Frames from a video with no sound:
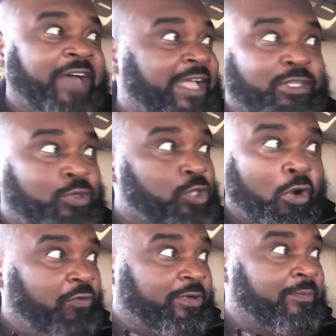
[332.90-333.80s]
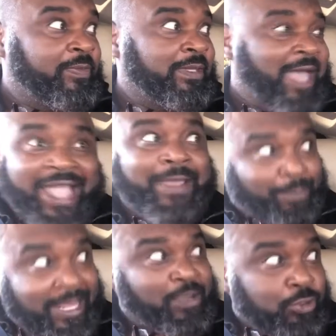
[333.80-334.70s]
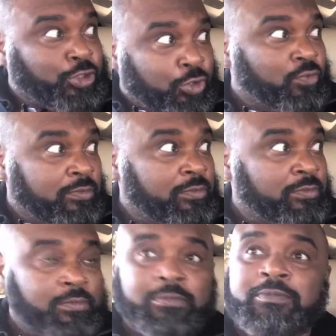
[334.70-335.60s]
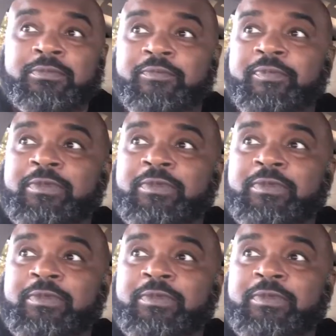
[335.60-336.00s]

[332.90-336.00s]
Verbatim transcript: factor was over. I can play with you. Yeah. Mm -hmm.